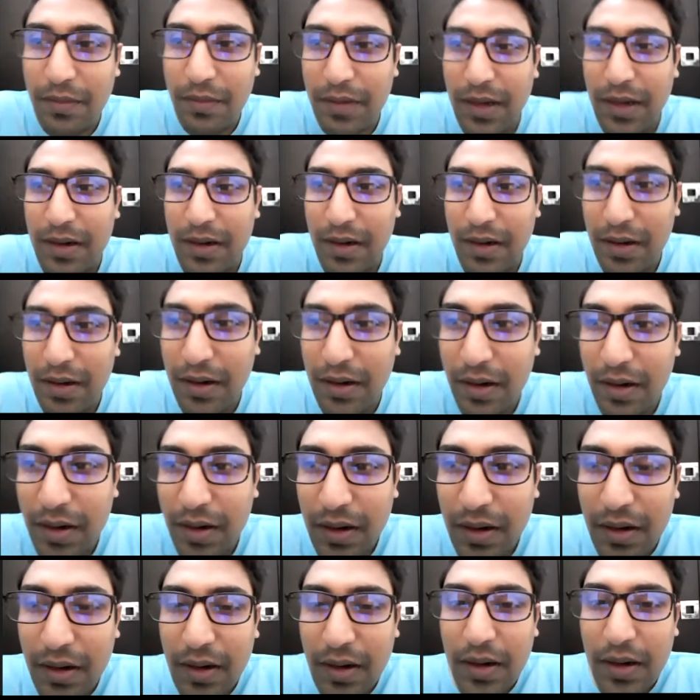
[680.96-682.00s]
vital
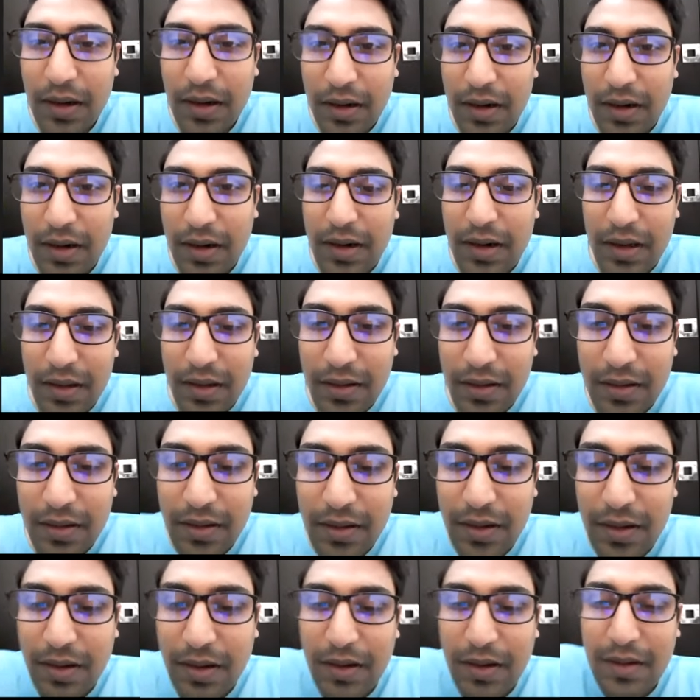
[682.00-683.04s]
cuttings
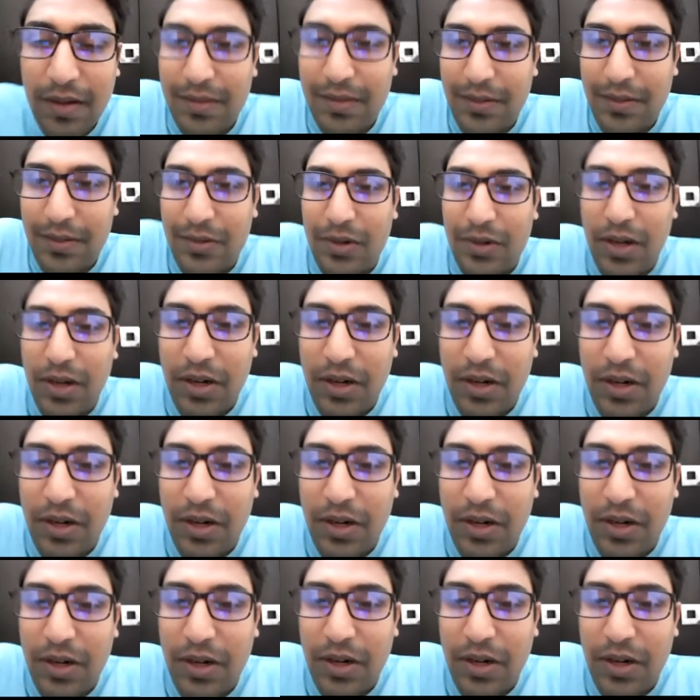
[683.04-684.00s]
usually do.